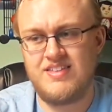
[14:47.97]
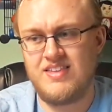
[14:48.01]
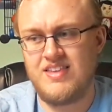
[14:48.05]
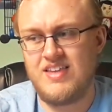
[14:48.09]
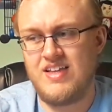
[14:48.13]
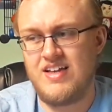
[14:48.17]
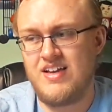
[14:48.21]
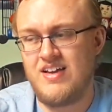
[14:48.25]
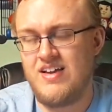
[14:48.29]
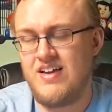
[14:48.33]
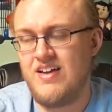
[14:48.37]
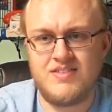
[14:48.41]

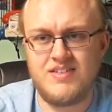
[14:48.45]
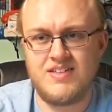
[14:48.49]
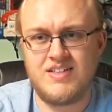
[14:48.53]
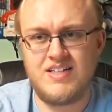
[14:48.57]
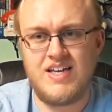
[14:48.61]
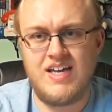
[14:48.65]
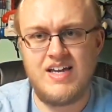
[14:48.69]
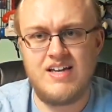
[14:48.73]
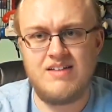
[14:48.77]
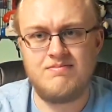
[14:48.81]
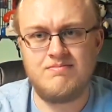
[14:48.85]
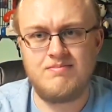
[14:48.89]
The
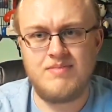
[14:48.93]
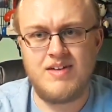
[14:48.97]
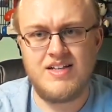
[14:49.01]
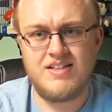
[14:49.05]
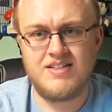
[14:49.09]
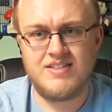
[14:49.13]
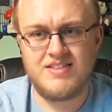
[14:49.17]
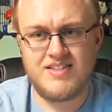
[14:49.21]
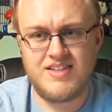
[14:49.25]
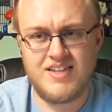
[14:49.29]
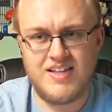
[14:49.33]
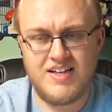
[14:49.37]
kid
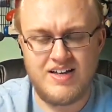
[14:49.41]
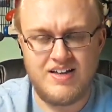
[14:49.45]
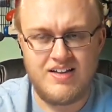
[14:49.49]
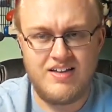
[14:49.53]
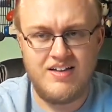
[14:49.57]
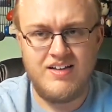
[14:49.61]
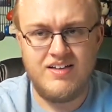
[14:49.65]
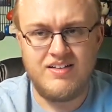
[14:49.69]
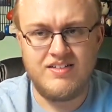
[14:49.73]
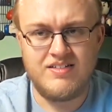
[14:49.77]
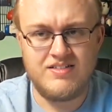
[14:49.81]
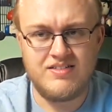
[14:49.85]
meets the
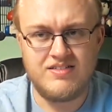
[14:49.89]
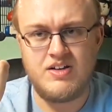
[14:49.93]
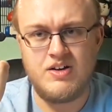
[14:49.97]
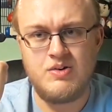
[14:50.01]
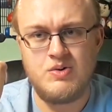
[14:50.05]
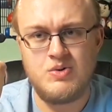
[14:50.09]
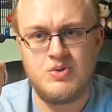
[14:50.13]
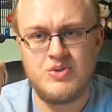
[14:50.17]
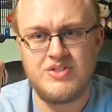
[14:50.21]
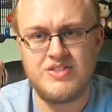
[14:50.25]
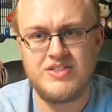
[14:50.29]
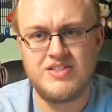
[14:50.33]

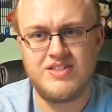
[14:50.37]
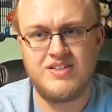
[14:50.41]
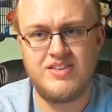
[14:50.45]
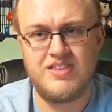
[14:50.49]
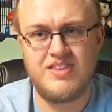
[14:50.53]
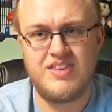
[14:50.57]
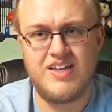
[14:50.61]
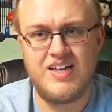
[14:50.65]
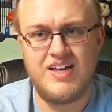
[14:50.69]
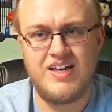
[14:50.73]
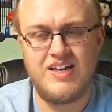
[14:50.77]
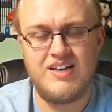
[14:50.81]

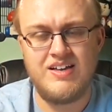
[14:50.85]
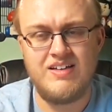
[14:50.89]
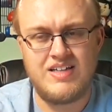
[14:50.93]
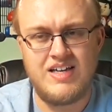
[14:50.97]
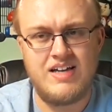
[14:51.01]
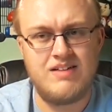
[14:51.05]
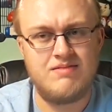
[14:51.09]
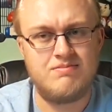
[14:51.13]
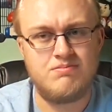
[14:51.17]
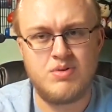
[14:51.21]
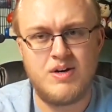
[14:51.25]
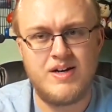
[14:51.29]
ghost, the
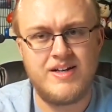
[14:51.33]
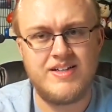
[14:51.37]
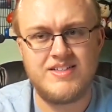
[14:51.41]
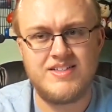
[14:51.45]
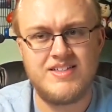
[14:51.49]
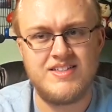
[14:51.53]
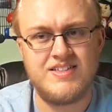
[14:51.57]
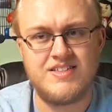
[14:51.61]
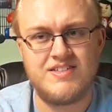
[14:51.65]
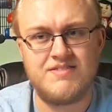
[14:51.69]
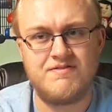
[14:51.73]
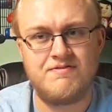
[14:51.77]
kid
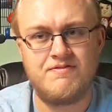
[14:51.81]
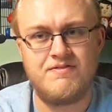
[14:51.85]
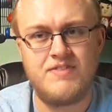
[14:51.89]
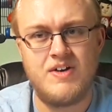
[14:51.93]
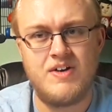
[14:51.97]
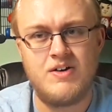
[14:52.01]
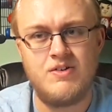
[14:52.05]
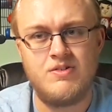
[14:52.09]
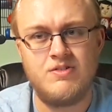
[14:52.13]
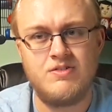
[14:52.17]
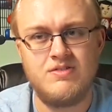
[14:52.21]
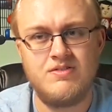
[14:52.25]
breaks his
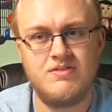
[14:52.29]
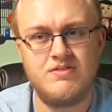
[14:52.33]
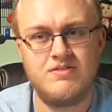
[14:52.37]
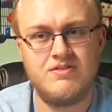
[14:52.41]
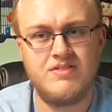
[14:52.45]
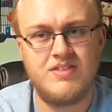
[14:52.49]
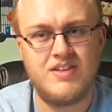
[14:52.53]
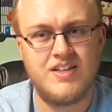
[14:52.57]
phone,